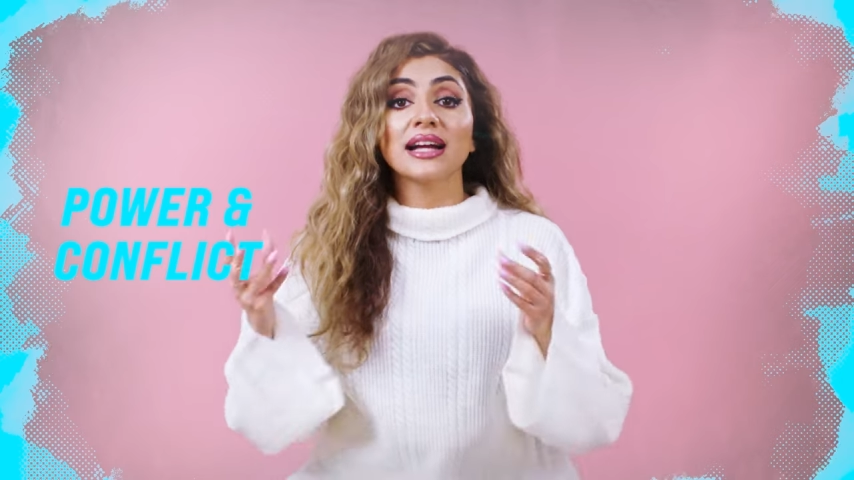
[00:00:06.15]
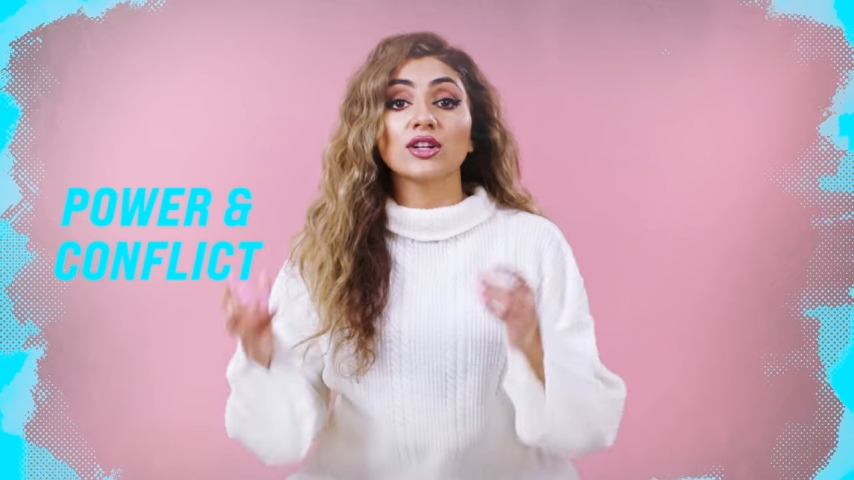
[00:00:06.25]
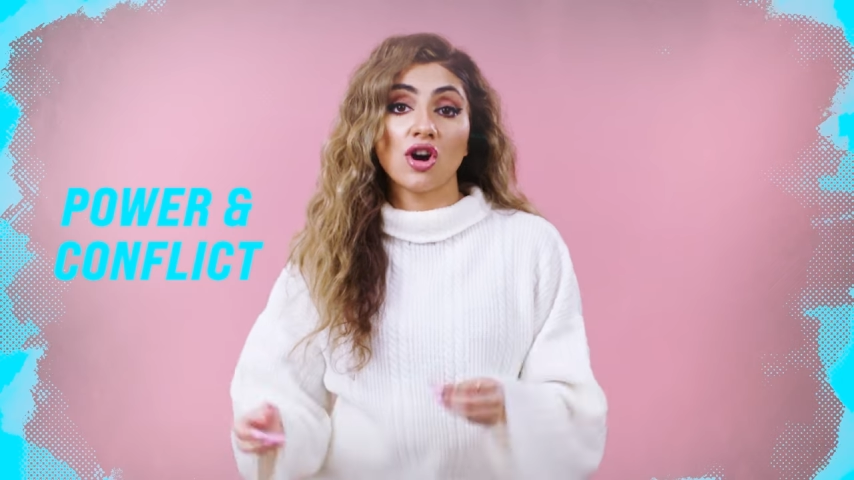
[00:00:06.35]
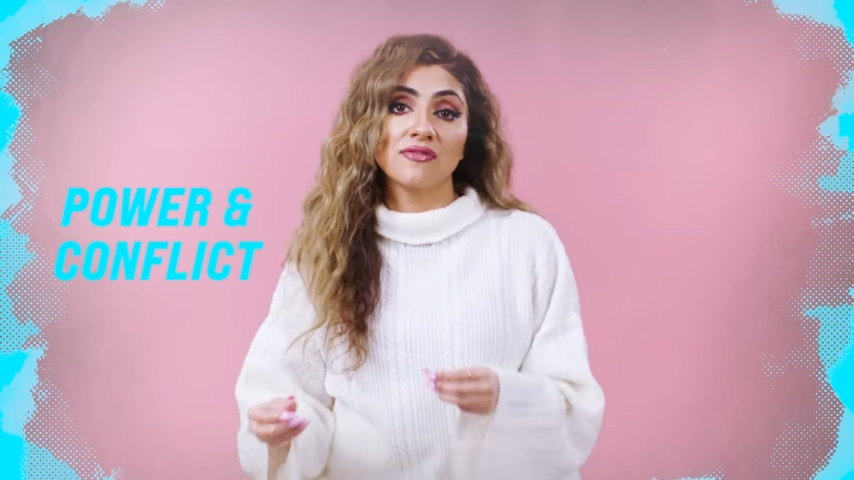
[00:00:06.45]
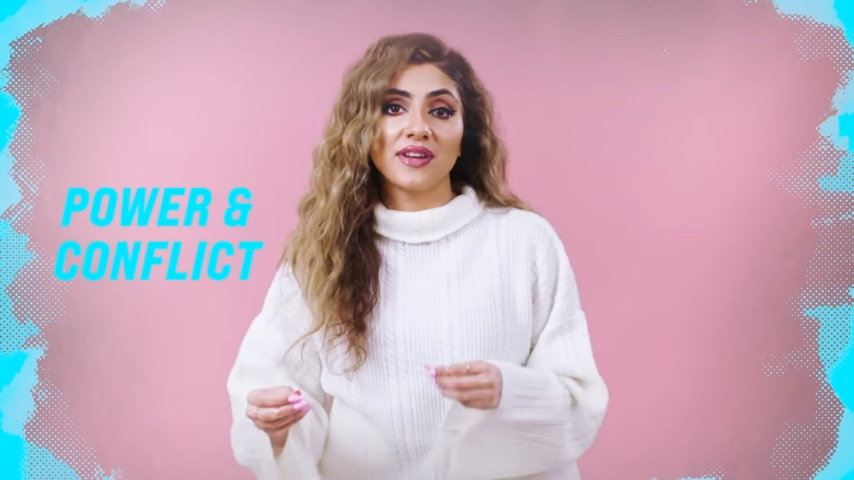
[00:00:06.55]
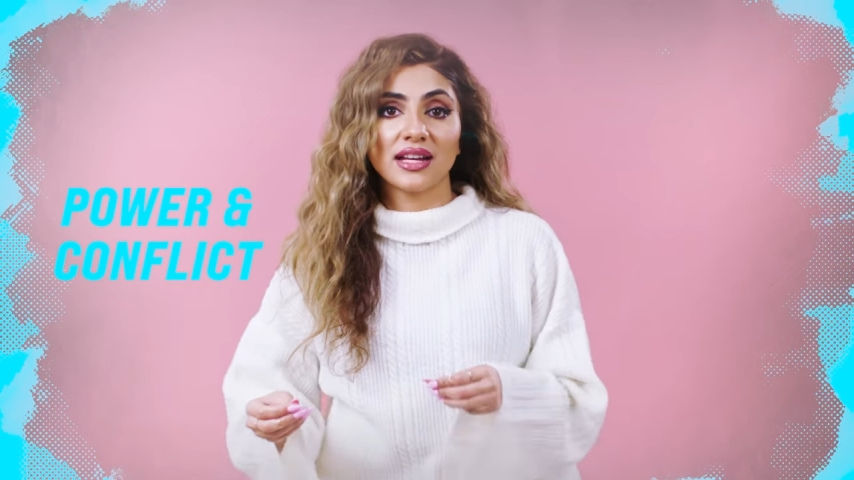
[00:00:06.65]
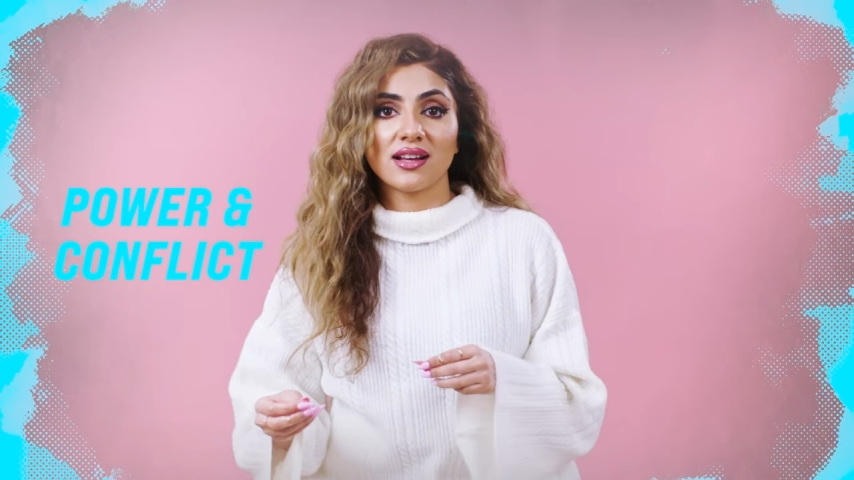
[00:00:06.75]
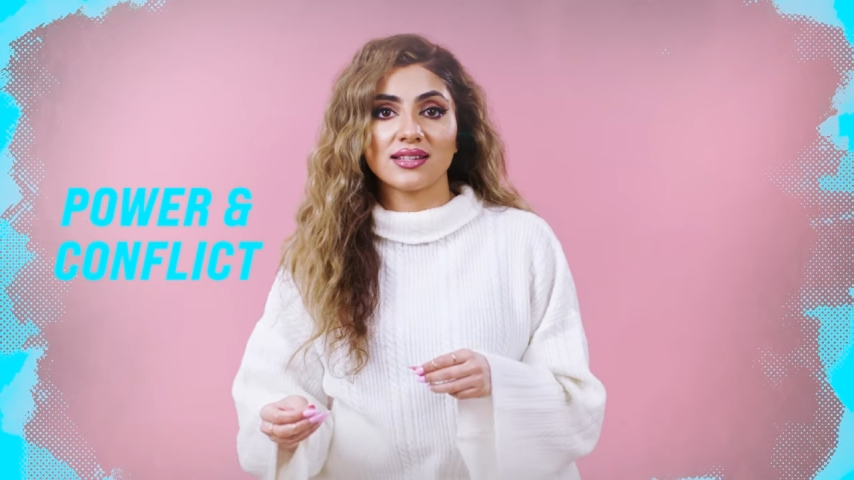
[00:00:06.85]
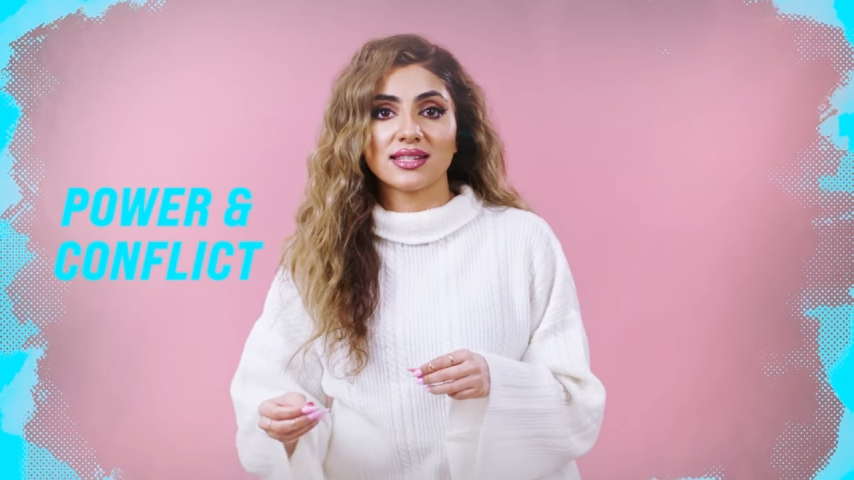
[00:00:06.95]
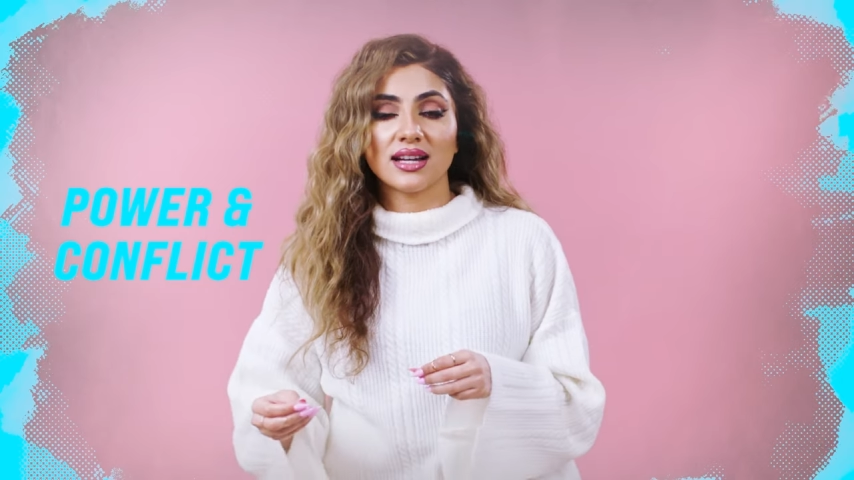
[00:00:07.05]
and Conflict
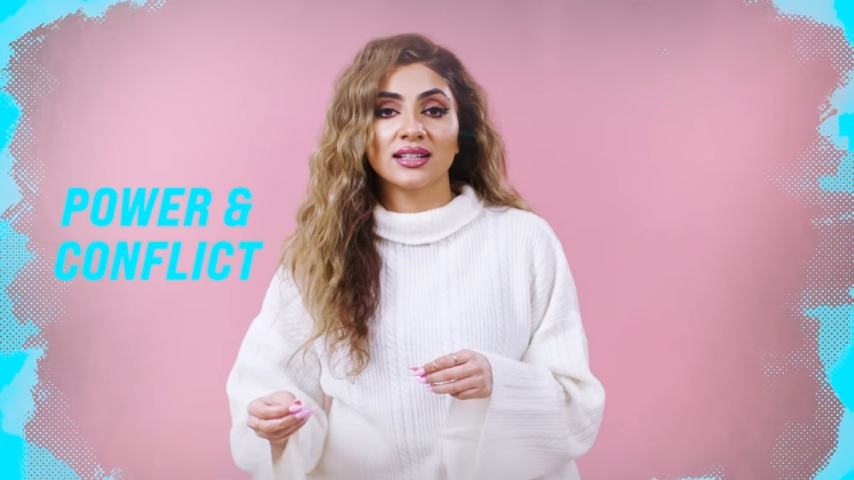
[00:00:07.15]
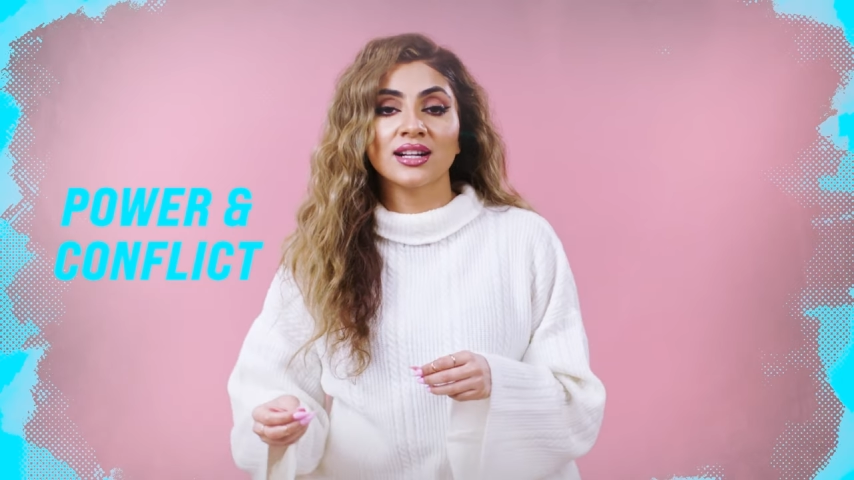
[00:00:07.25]
cluster.